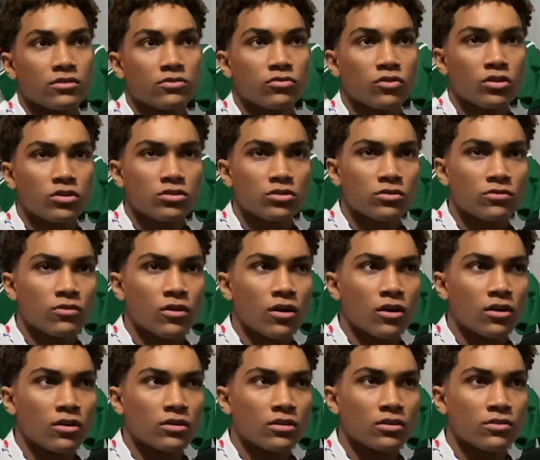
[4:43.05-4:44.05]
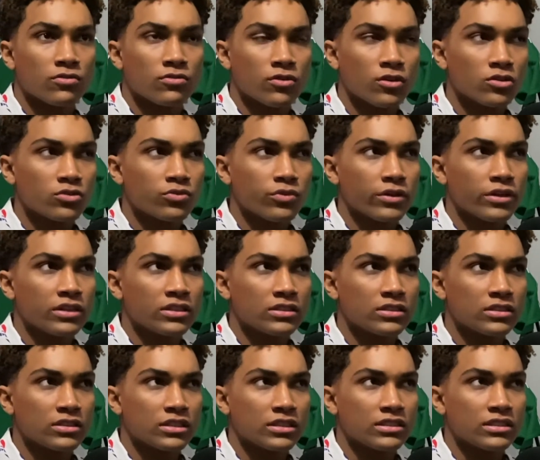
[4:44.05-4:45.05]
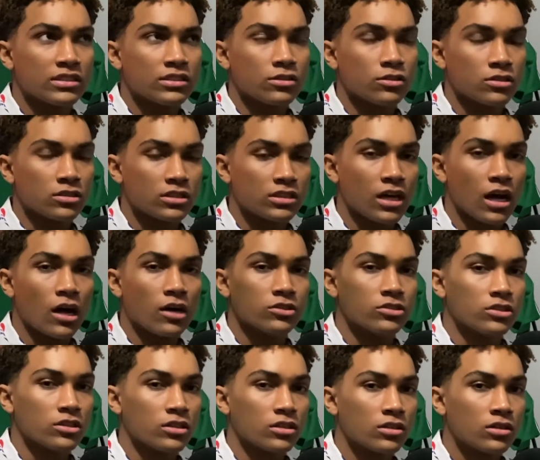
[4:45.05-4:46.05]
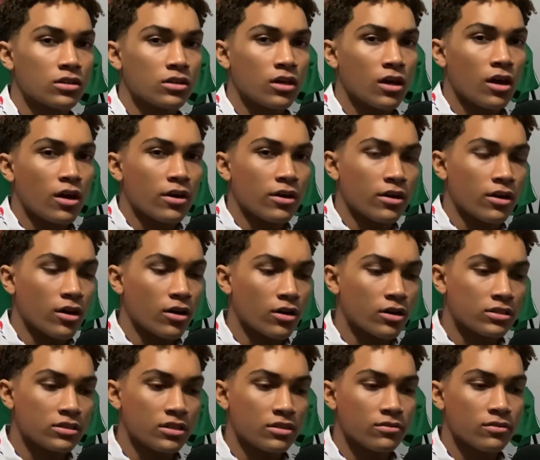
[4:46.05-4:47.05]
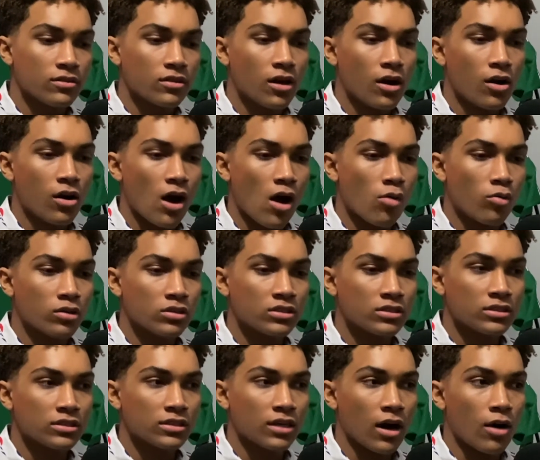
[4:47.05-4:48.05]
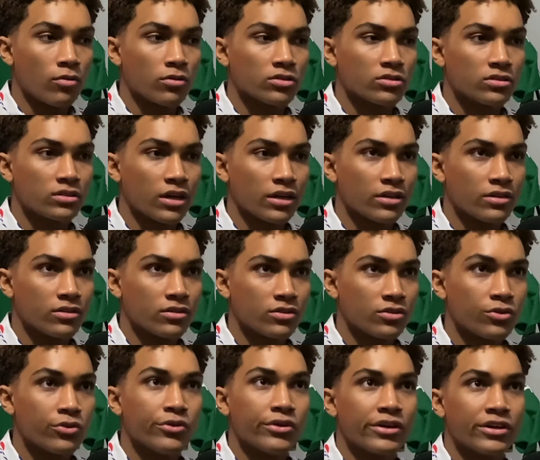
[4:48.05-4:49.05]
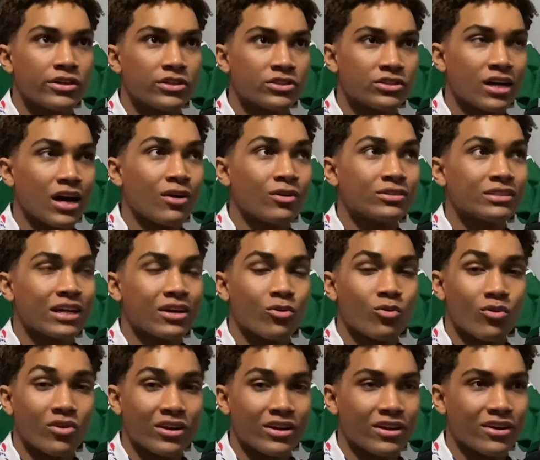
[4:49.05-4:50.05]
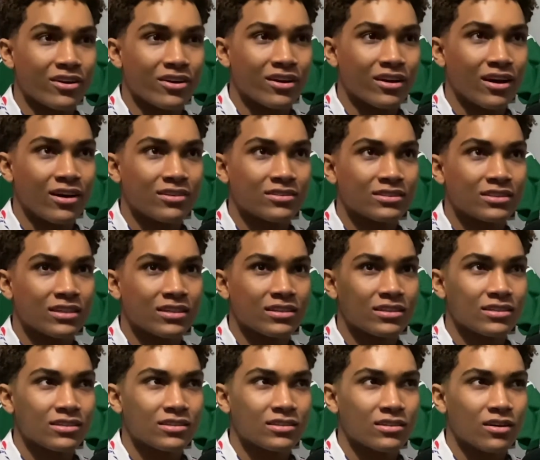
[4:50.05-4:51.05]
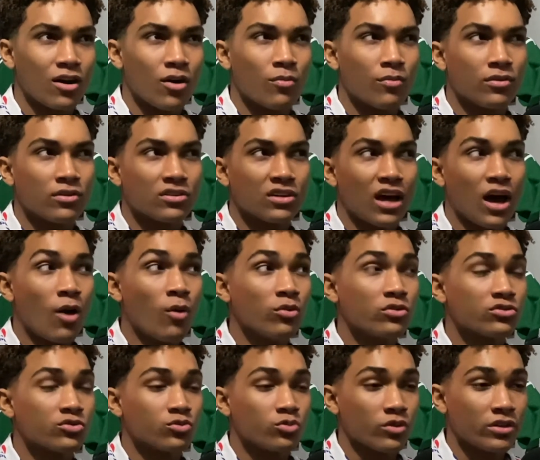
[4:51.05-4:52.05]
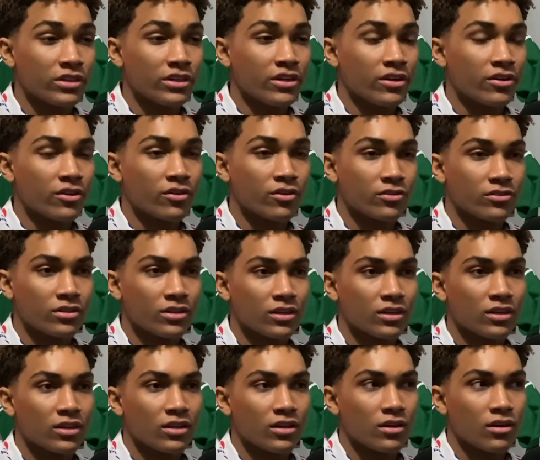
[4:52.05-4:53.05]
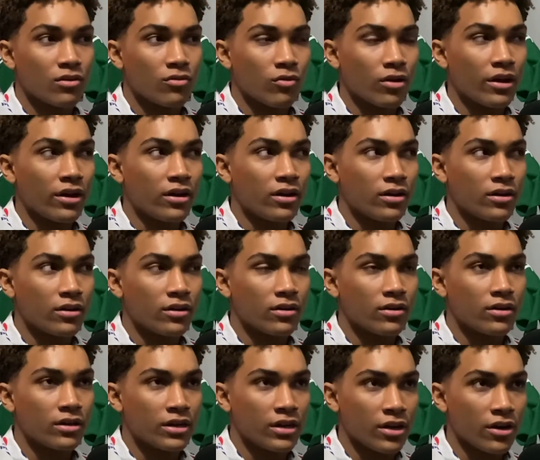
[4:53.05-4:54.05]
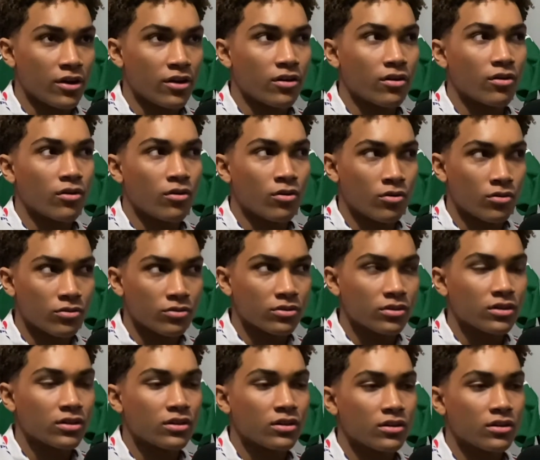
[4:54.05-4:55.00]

First of all, the first one is nostalgia, you know, because even though I was like 1 year, I was like almost, I was 1 year old, 1 year old